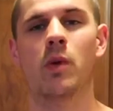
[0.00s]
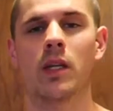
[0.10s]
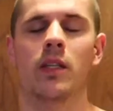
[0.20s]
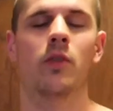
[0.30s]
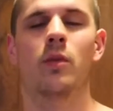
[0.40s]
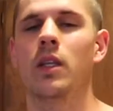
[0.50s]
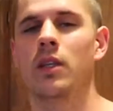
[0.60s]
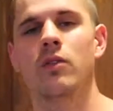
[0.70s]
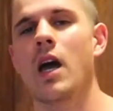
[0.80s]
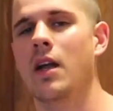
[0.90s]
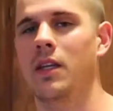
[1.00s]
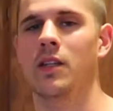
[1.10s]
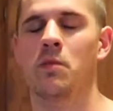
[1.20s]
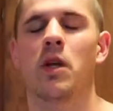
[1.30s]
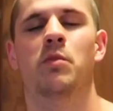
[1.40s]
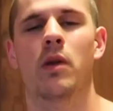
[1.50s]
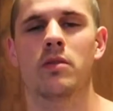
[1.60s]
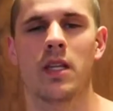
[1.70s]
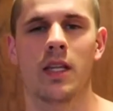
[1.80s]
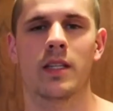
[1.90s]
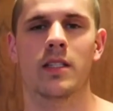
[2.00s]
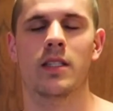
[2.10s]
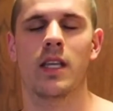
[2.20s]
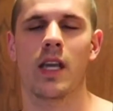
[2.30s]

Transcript: but you really do not need as much protein as